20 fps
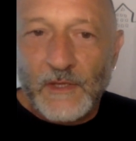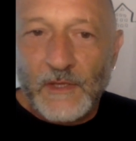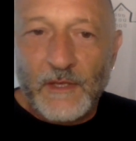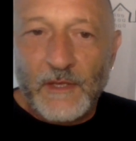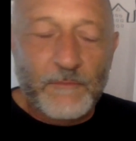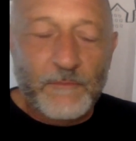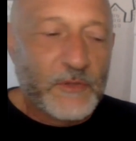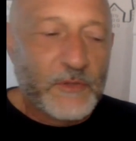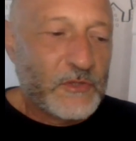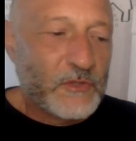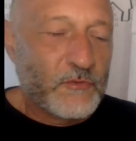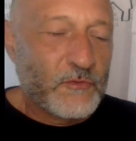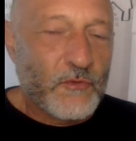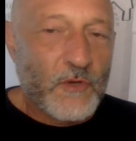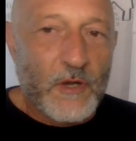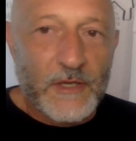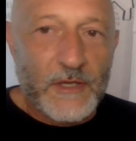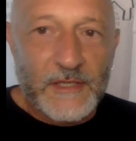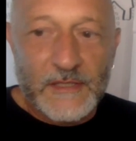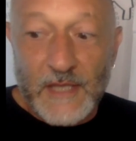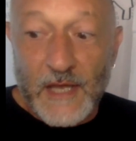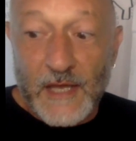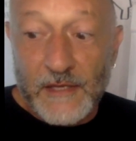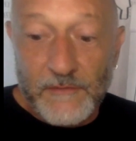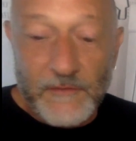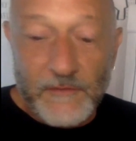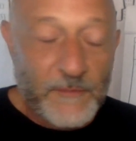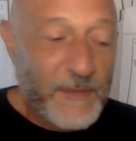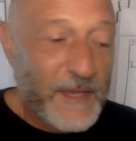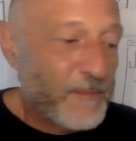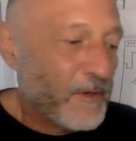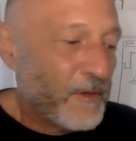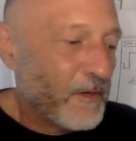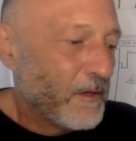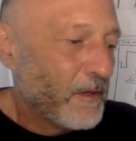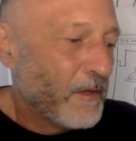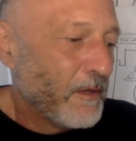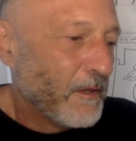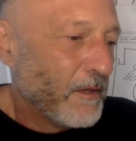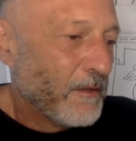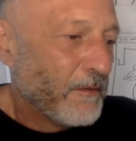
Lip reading: and put your drawing inside of the paper.